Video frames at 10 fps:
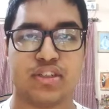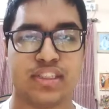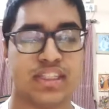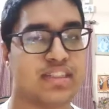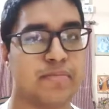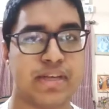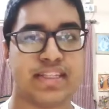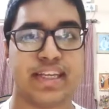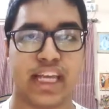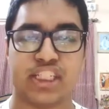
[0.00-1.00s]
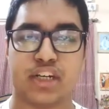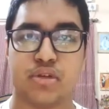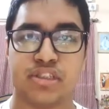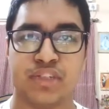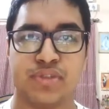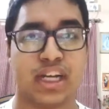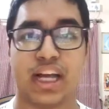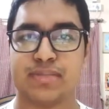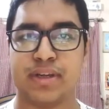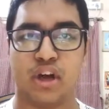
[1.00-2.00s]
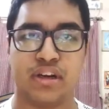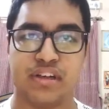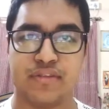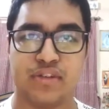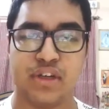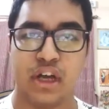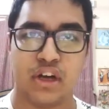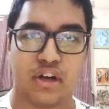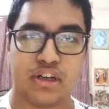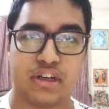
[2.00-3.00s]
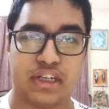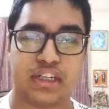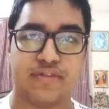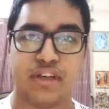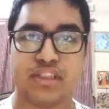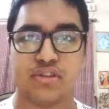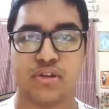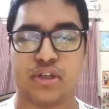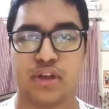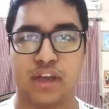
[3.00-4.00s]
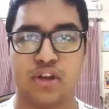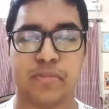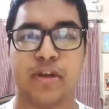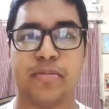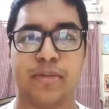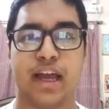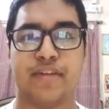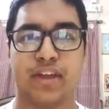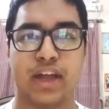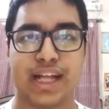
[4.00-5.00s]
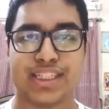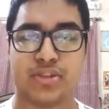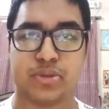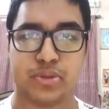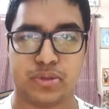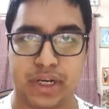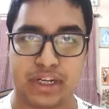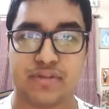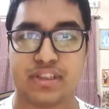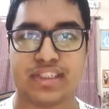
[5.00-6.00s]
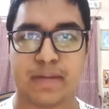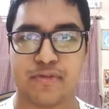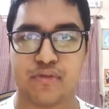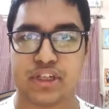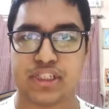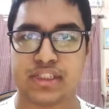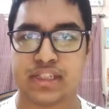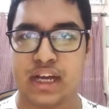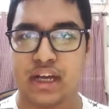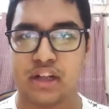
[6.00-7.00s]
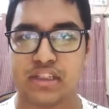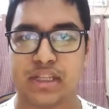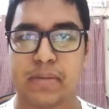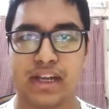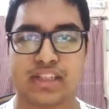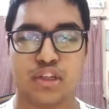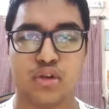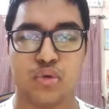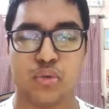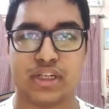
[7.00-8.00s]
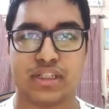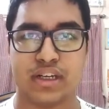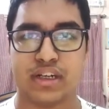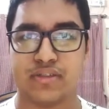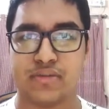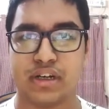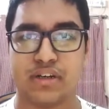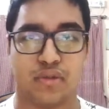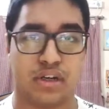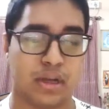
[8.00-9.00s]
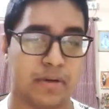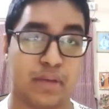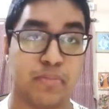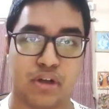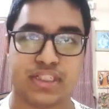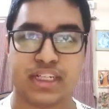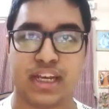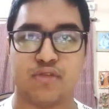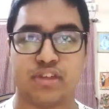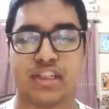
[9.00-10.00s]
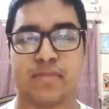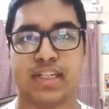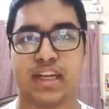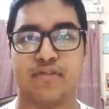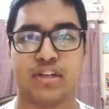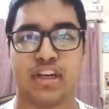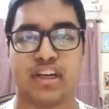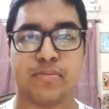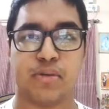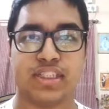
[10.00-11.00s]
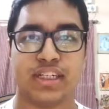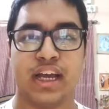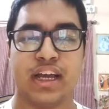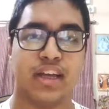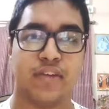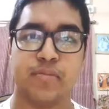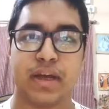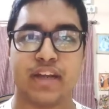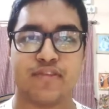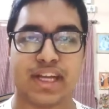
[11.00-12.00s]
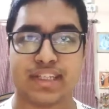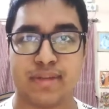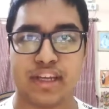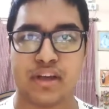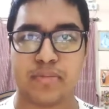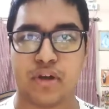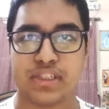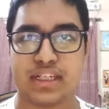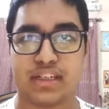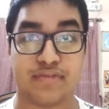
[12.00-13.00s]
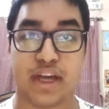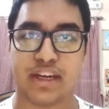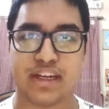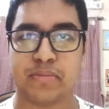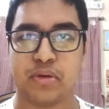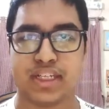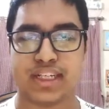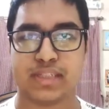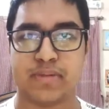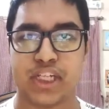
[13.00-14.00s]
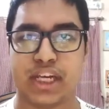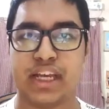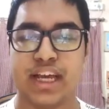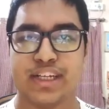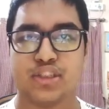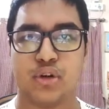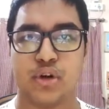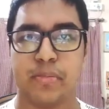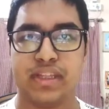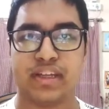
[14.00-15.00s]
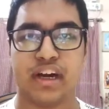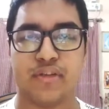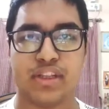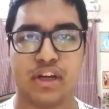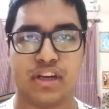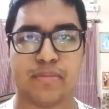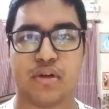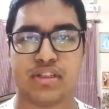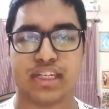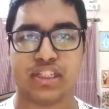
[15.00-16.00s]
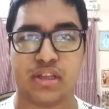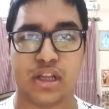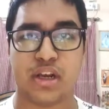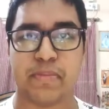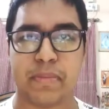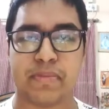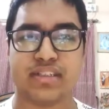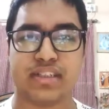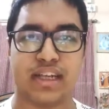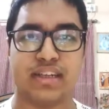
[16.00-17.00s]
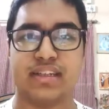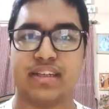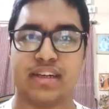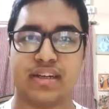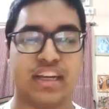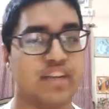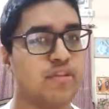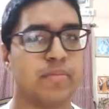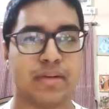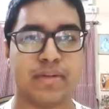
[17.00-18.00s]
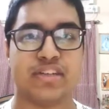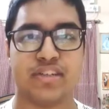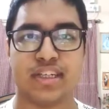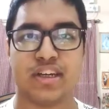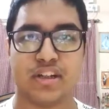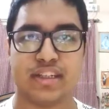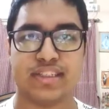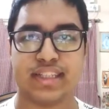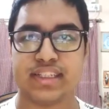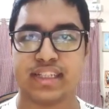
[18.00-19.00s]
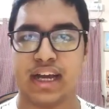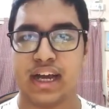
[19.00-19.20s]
So these are some basic HR questions which are asked by all interviewers. So I hope you'll be having an answer ready for this type of questions. Also they might ask you what your project, like what subject have you done in your project. You might have to explain your project, the final year project especially. So be thorough with all your projects, with all your papers, and the interview might be interested in all these things.